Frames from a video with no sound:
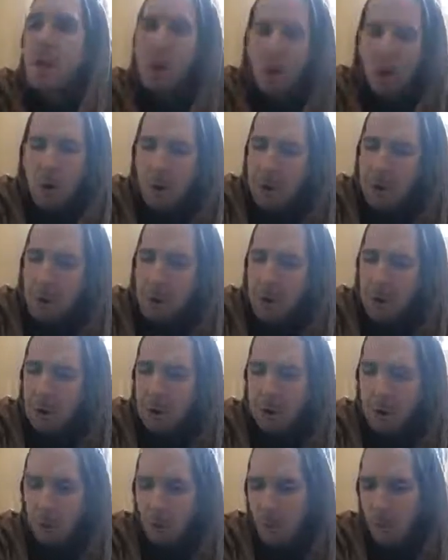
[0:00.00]
Or he might
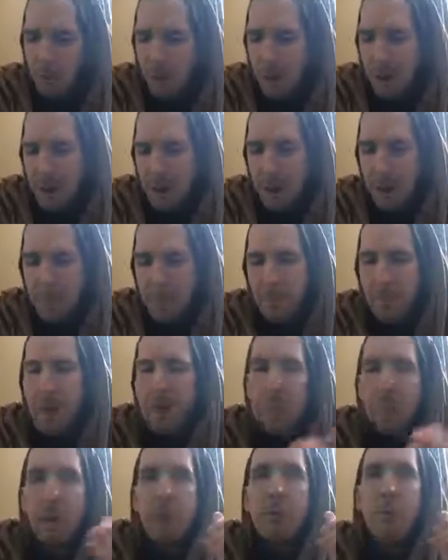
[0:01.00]
just open it up
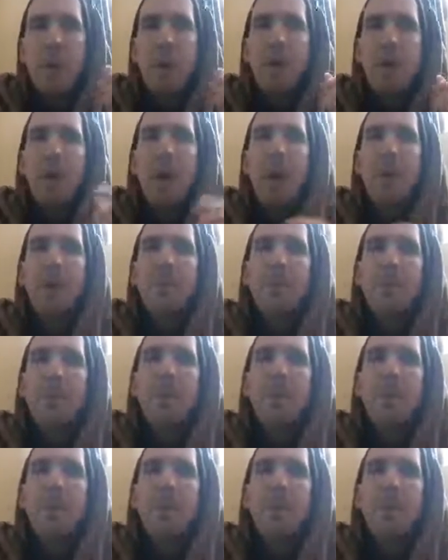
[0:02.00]
and read one line.